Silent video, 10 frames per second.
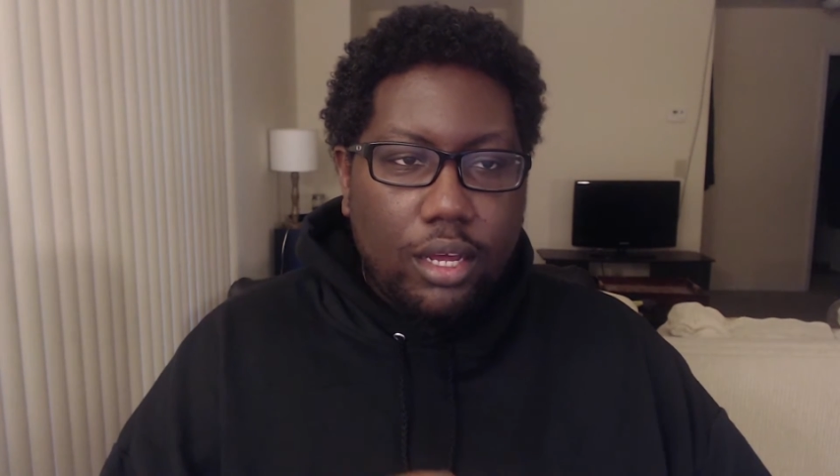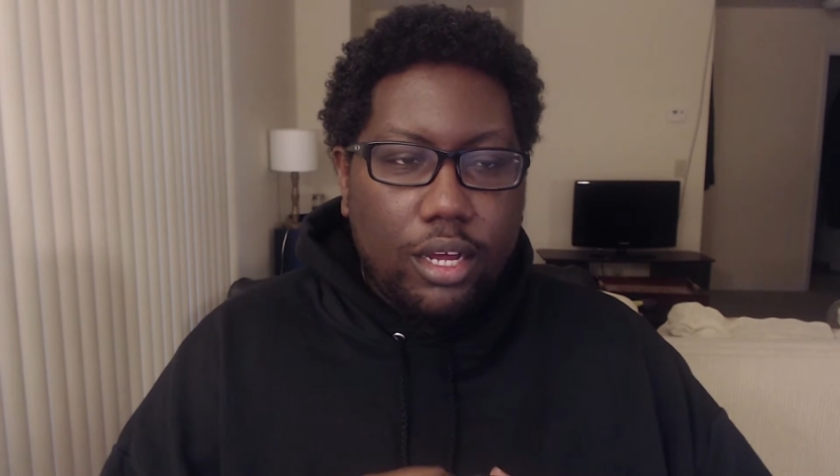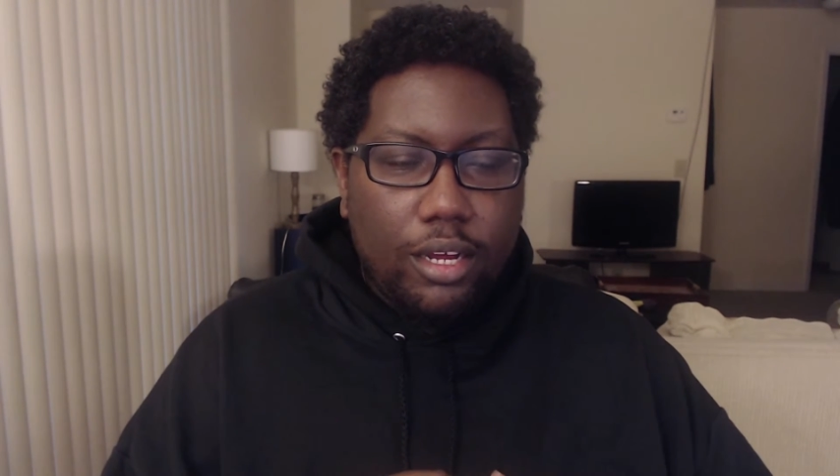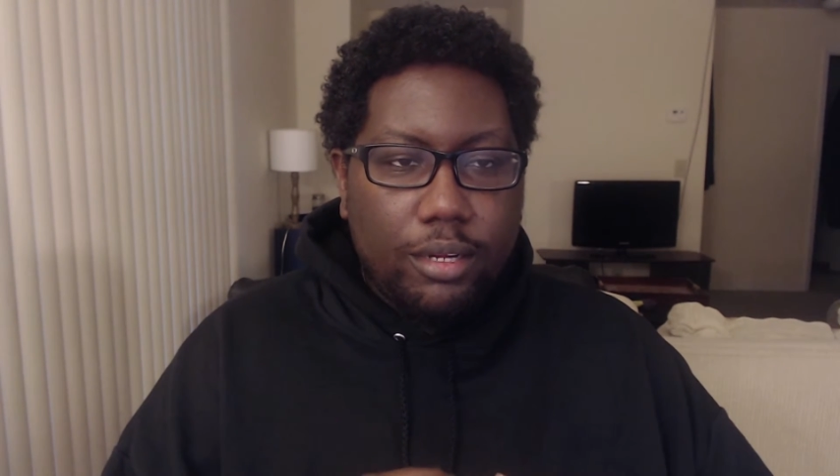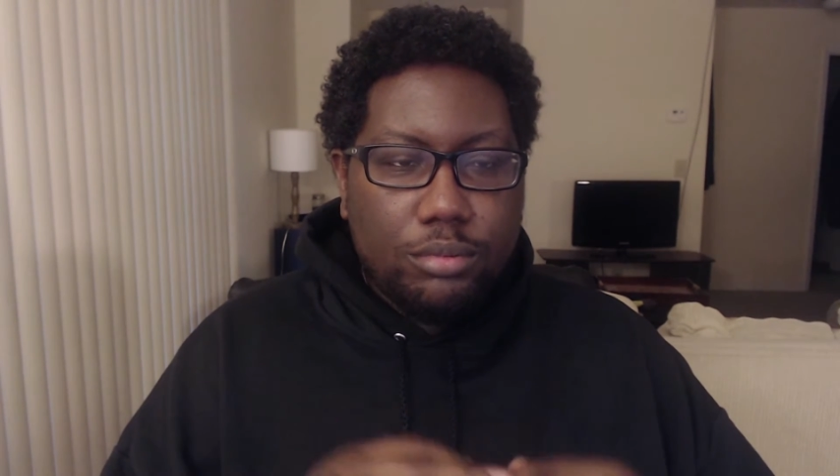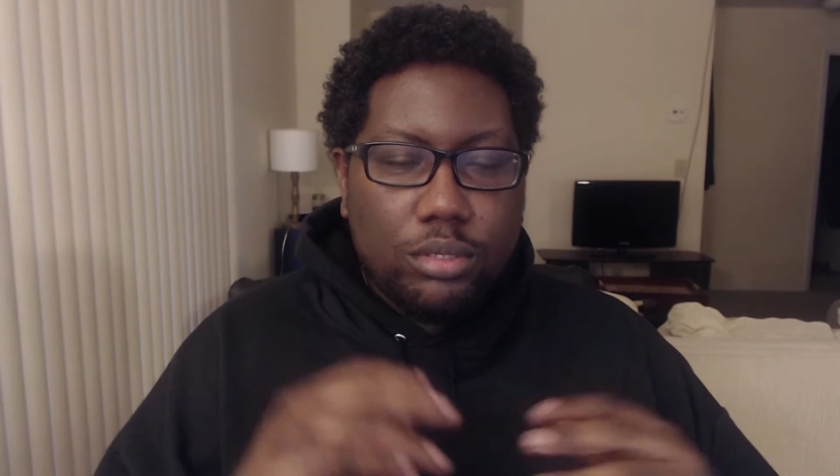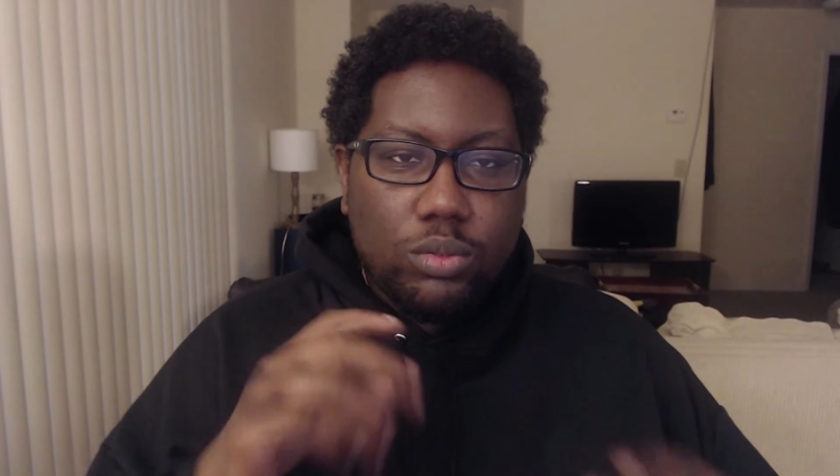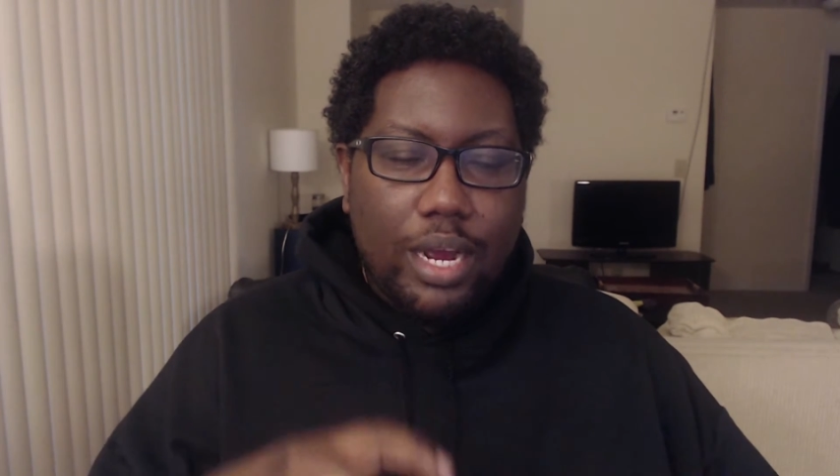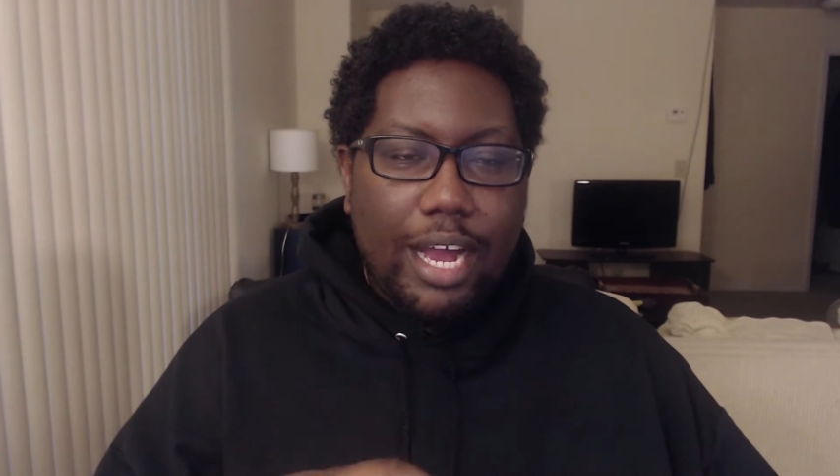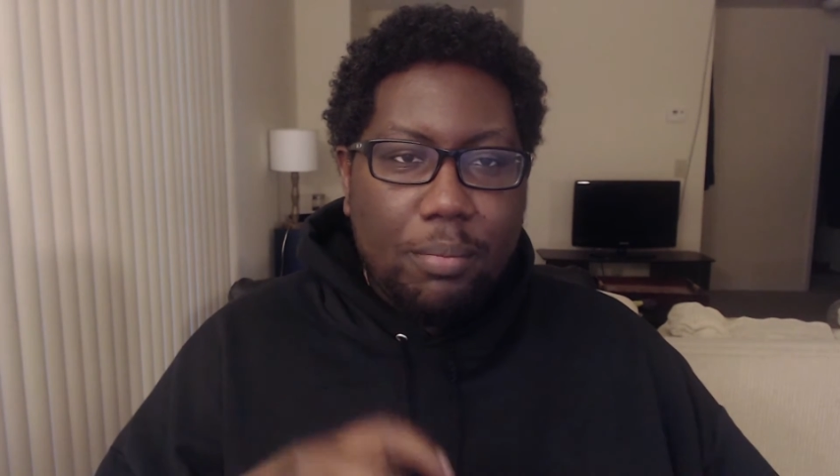
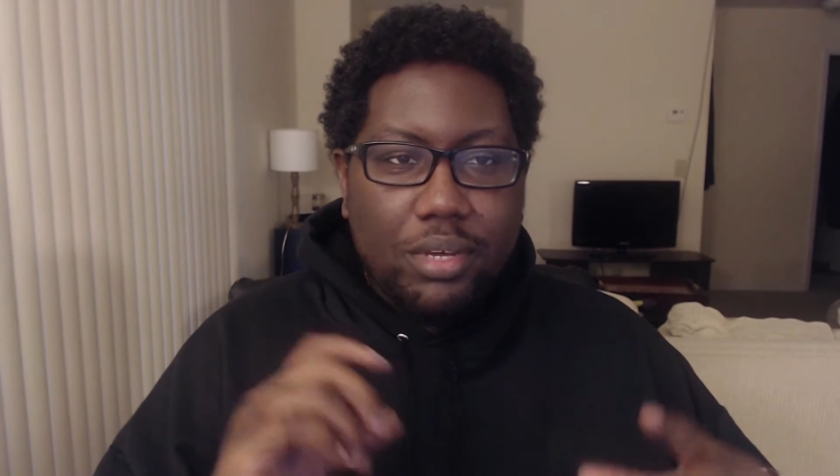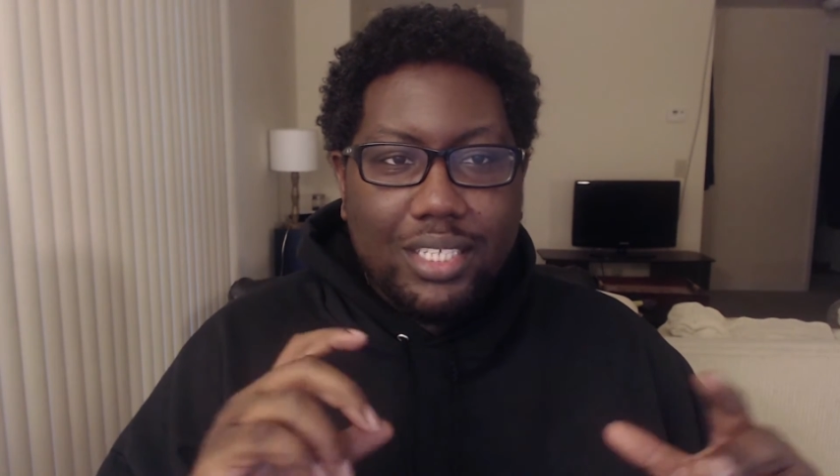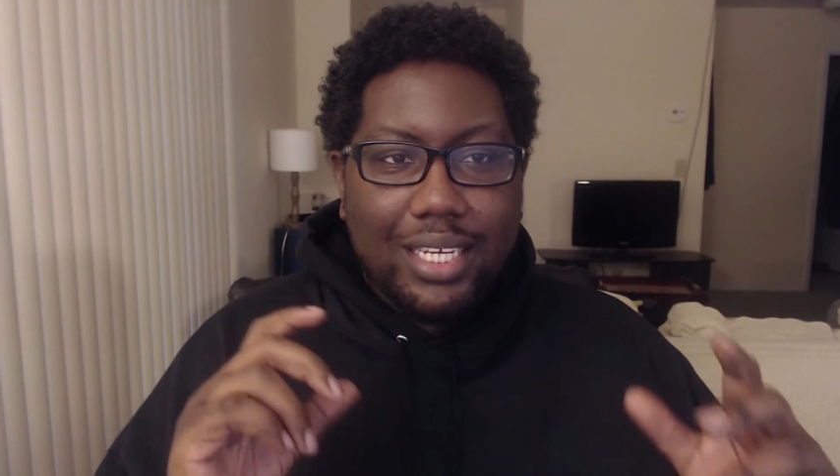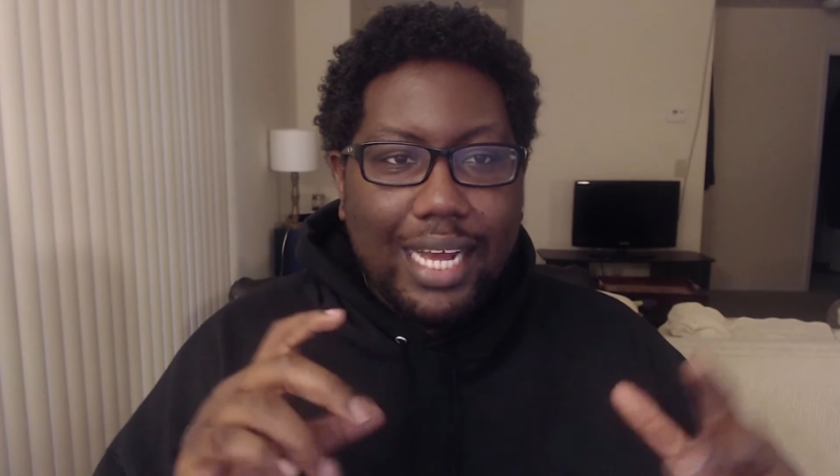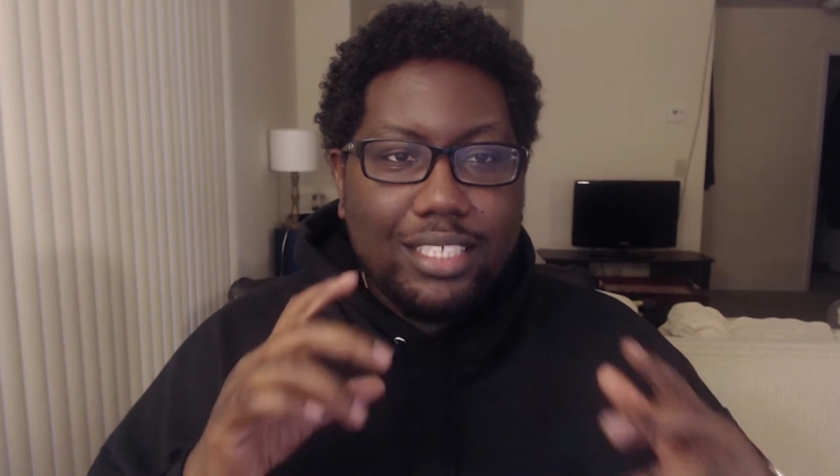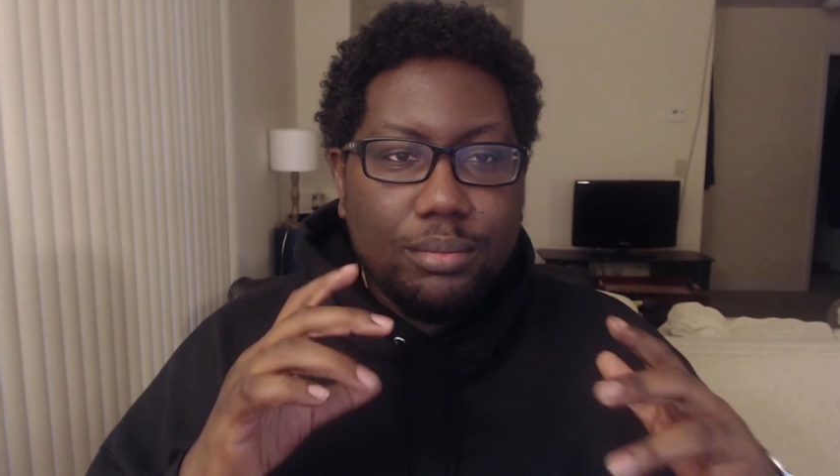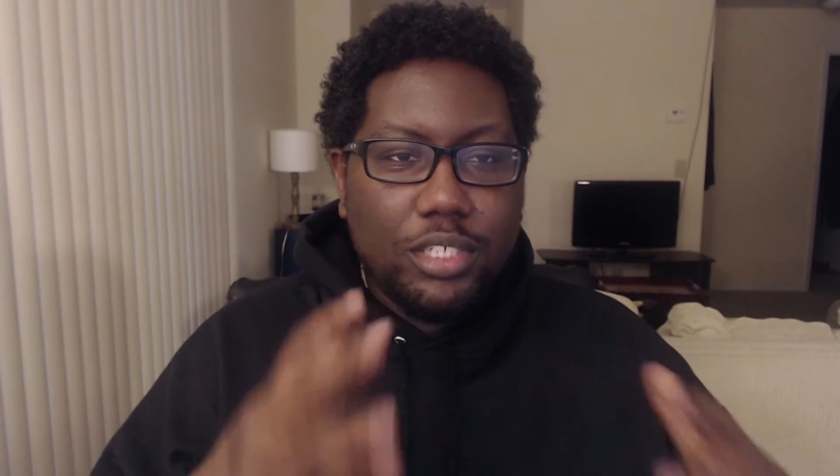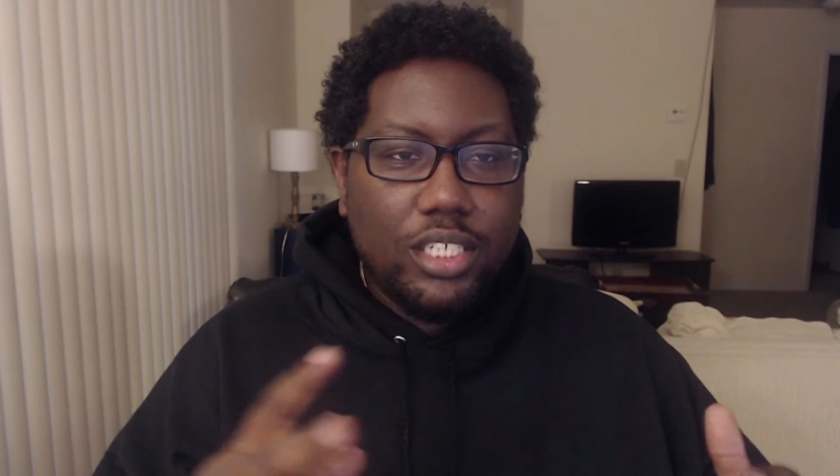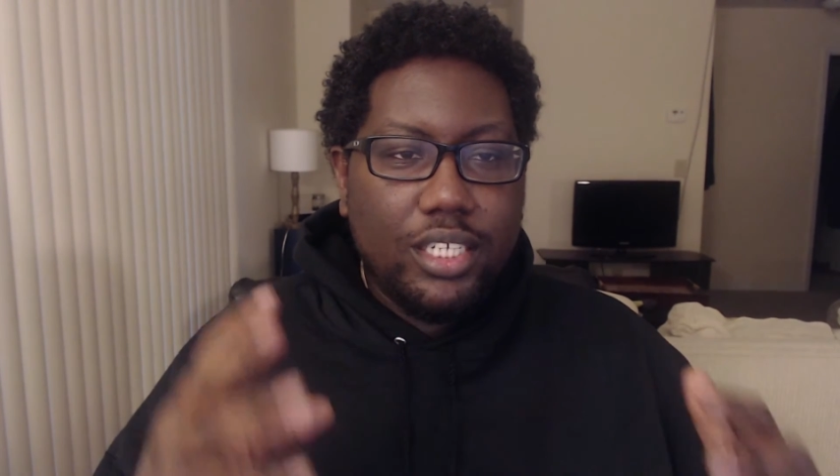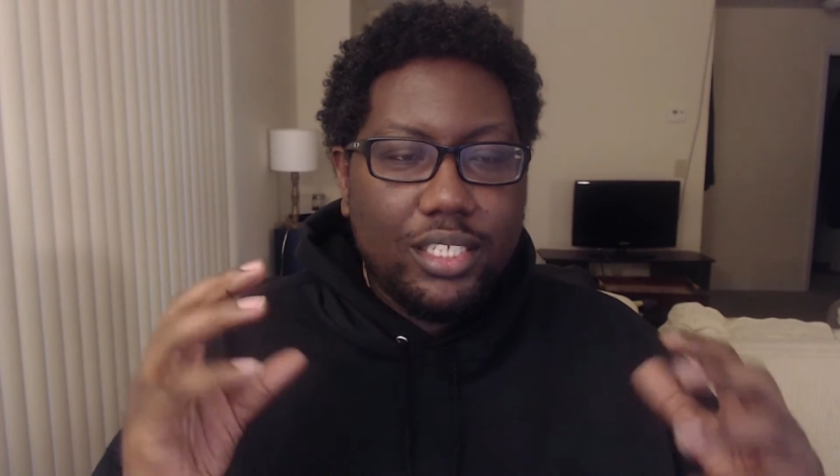Subscribe, because I got some
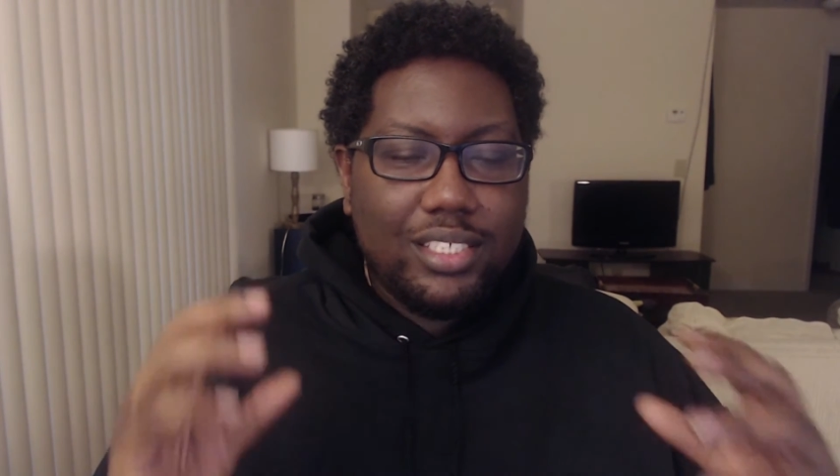good